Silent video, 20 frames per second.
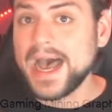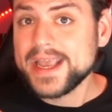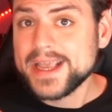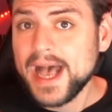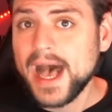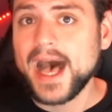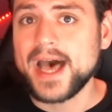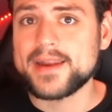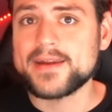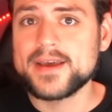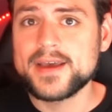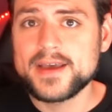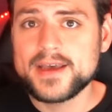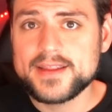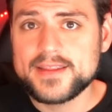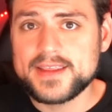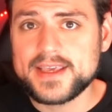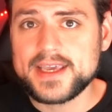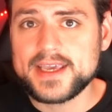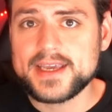got
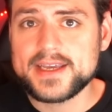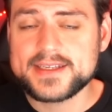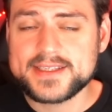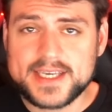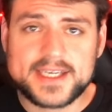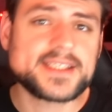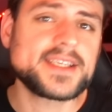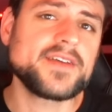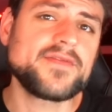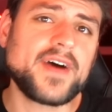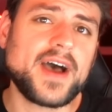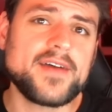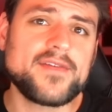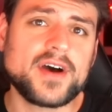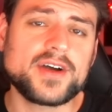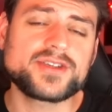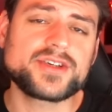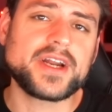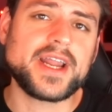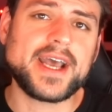the
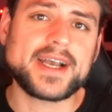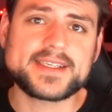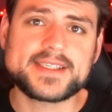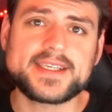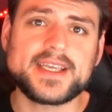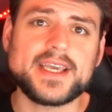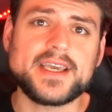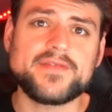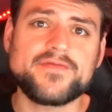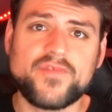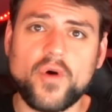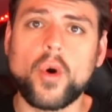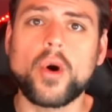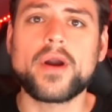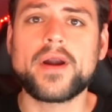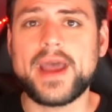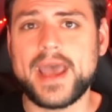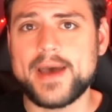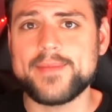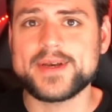6500 XT
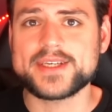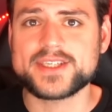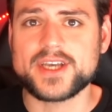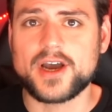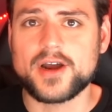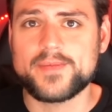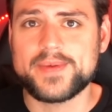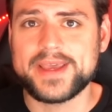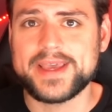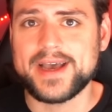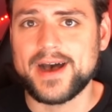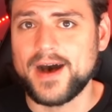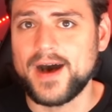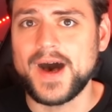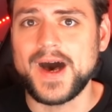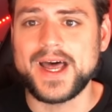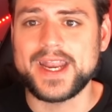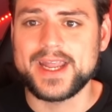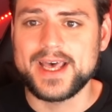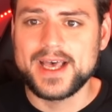for MSRP
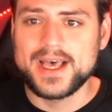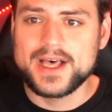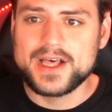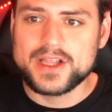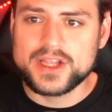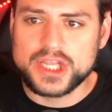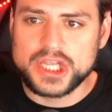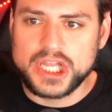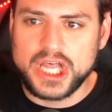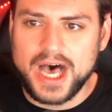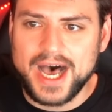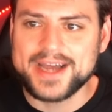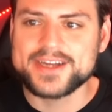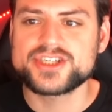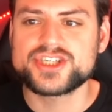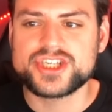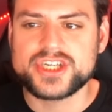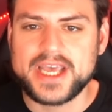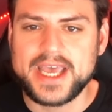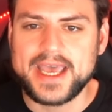on
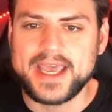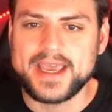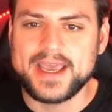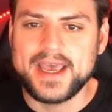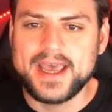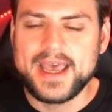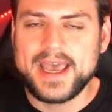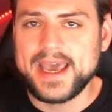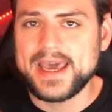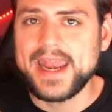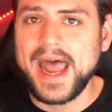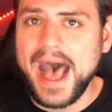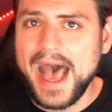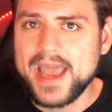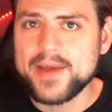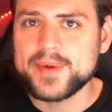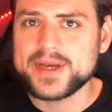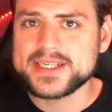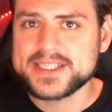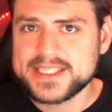launch day, and
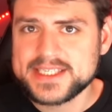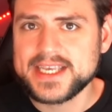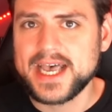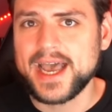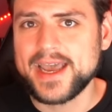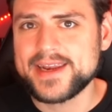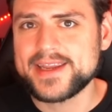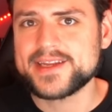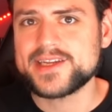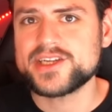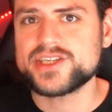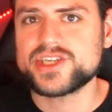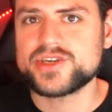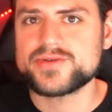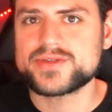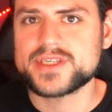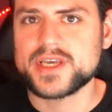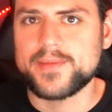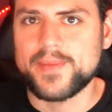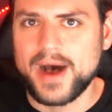I'm excited to do
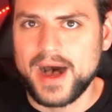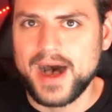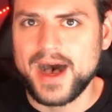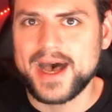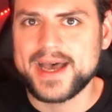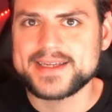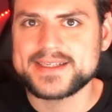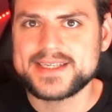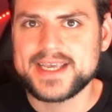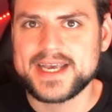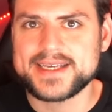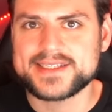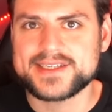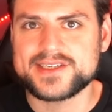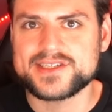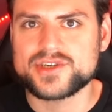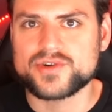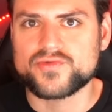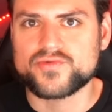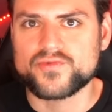some odd
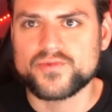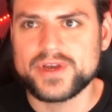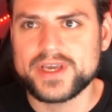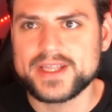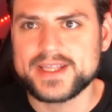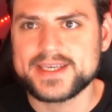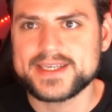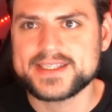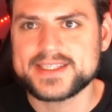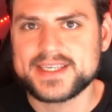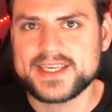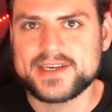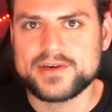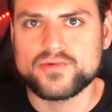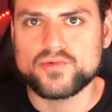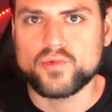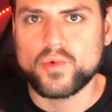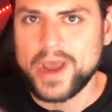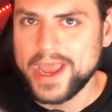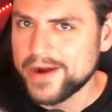testing to really see
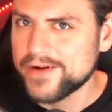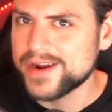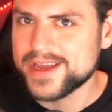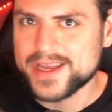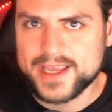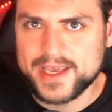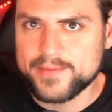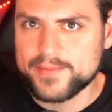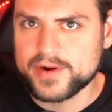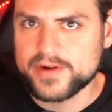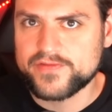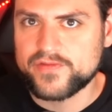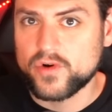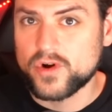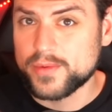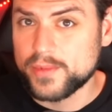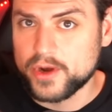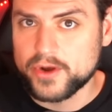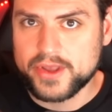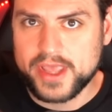where it can
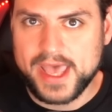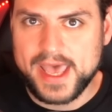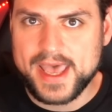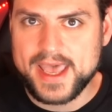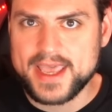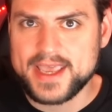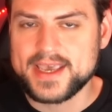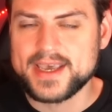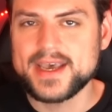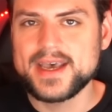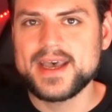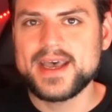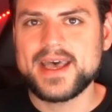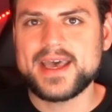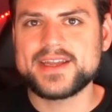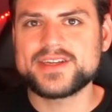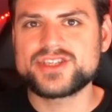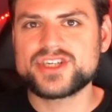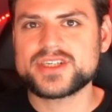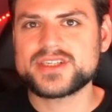perform okay
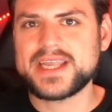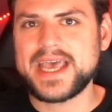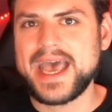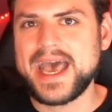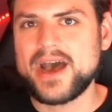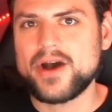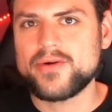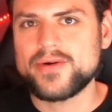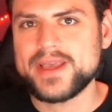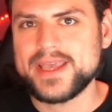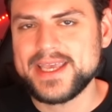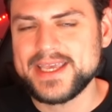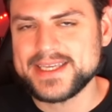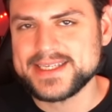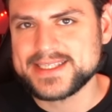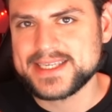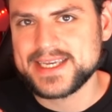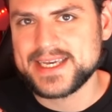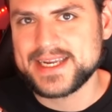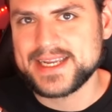and just how
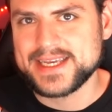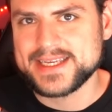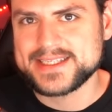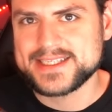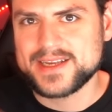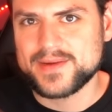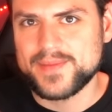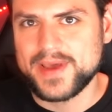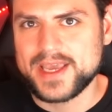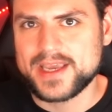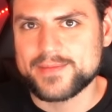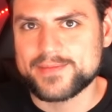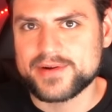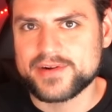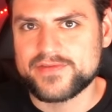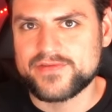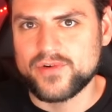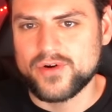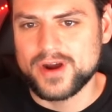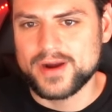easy it is to make it
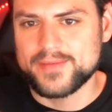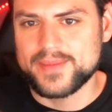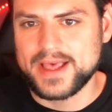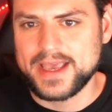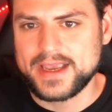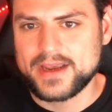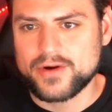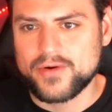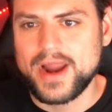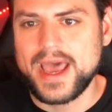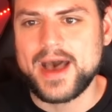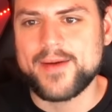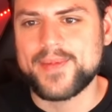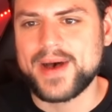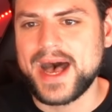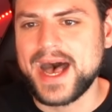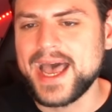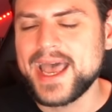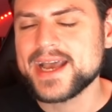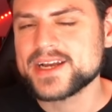perform like crap.
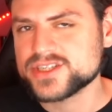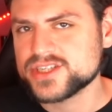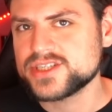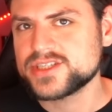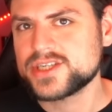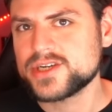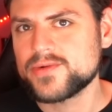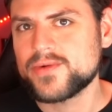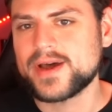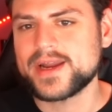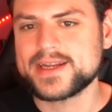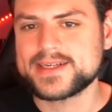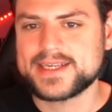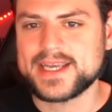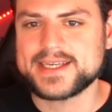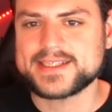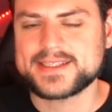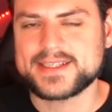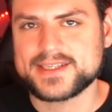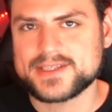I actually do want to
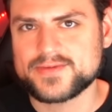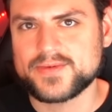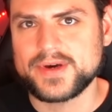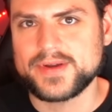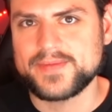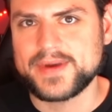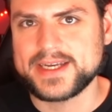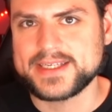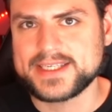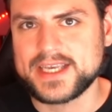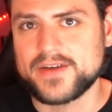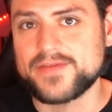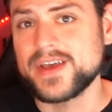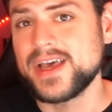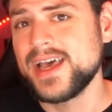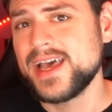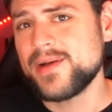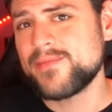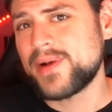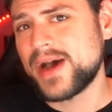test this one myself.
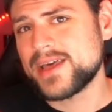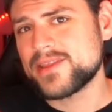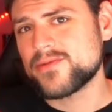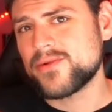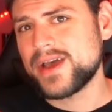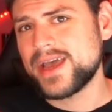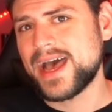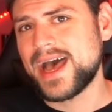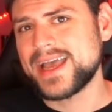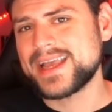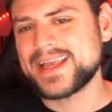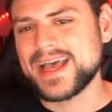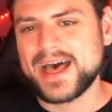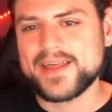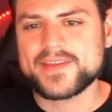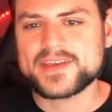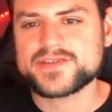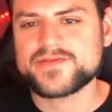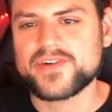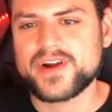And by the way, I
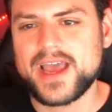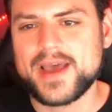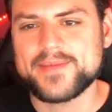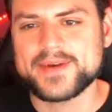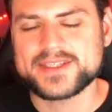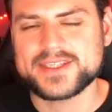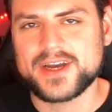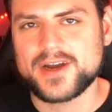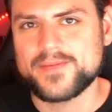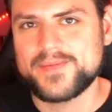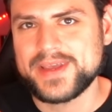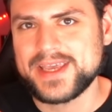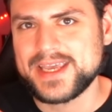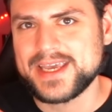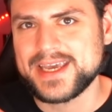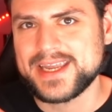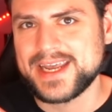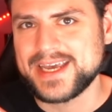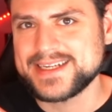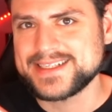got this for
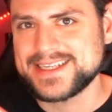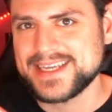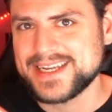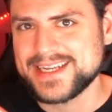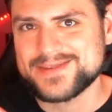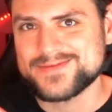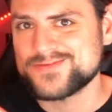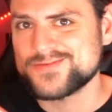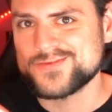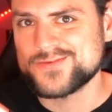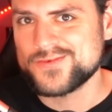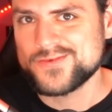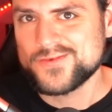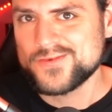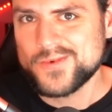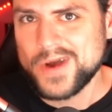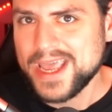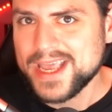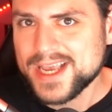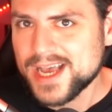MSRP, and I didn't
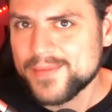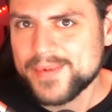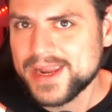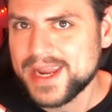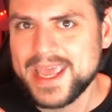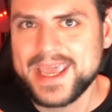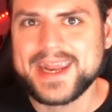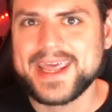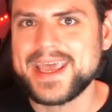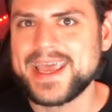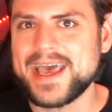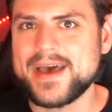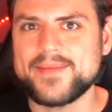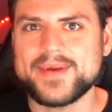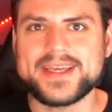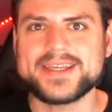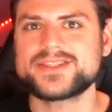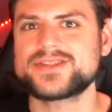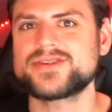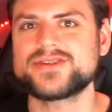wake up at 8 a.m.
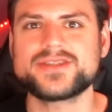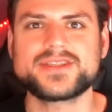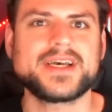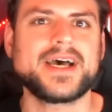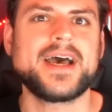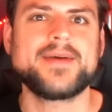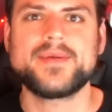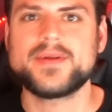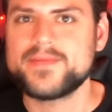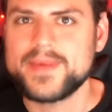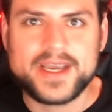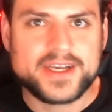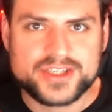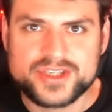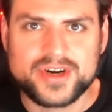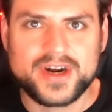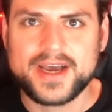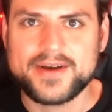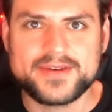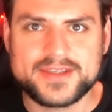Eastern time and make
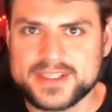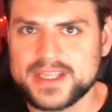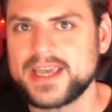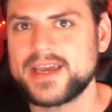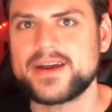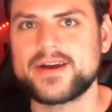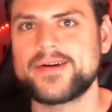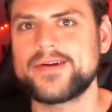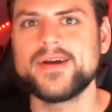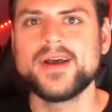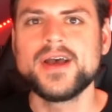sure I was there